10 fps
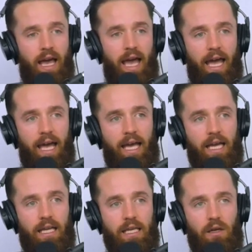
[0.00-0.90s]

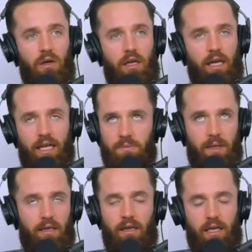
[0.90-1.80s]
and it has
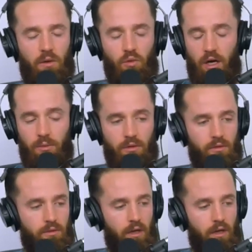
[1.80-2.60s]
been incredible.